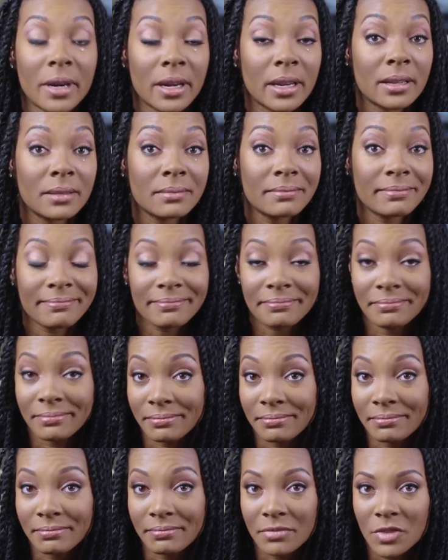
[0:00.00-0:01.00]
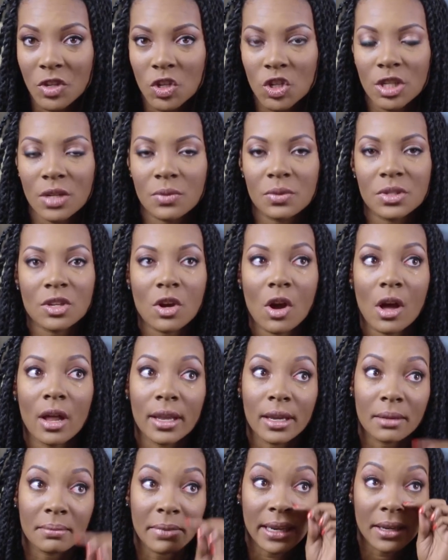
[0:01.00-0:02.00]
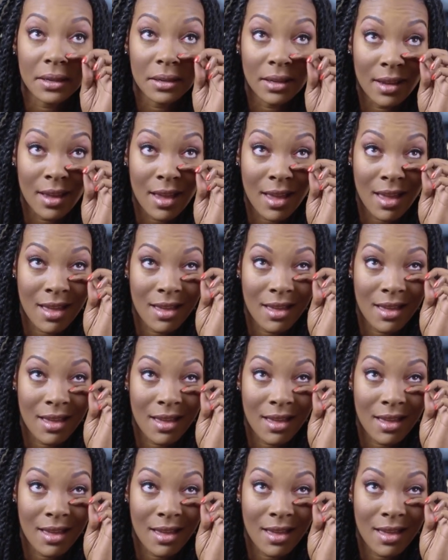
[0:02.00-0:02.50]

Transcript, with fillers: but she was calling me